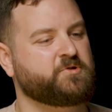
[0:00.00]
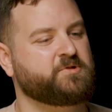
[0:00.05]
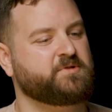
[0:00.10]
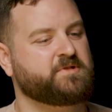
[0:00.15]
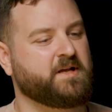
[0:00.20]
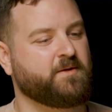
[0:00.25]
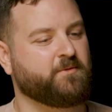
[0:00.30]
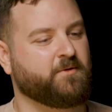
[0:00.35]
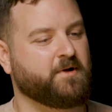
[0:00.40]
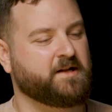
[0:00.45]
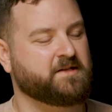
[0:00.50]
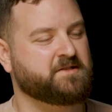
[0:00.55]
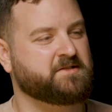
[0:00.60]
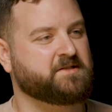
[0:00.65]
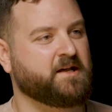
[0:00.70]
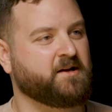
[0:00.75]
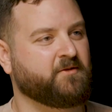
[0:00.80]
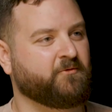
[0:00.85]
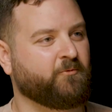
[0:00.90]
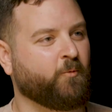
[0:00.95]
Would you say we're at a
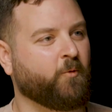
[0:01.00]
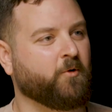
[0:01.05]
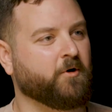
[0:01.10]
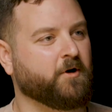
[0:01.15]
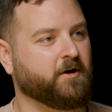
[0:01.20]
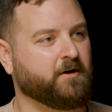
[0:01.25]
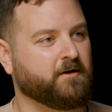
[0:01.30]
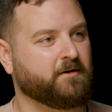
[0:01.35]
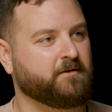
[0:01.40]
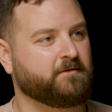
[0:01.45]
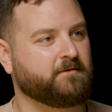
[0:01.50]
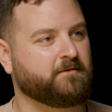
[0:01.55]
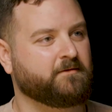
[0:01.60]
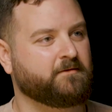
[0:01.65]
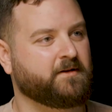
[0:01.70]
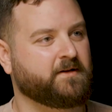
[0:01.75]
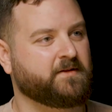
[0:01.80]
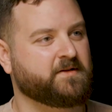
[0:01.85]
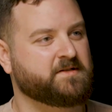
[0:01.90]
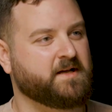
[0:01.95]
state of war
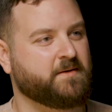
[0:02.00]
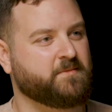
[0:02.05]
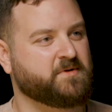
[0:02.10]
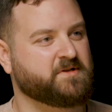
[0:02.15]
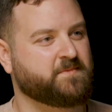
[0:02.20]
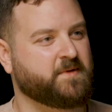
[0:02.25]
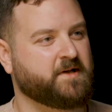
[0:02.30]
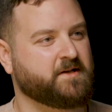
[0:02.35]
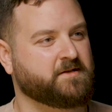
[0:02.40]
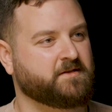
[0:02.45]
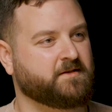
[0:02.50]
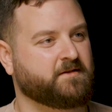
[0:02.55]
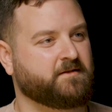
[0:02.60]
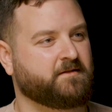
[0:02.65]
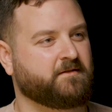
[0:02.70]
in the cyberspace?